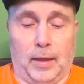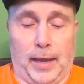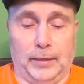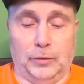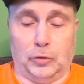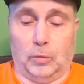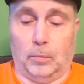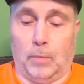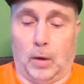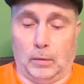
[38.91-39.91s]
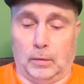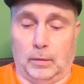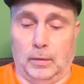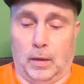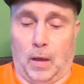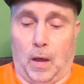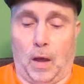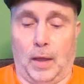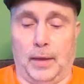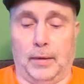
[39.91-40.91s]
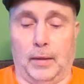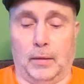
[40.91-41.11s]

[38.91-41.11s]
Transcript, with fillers: Angel Martin on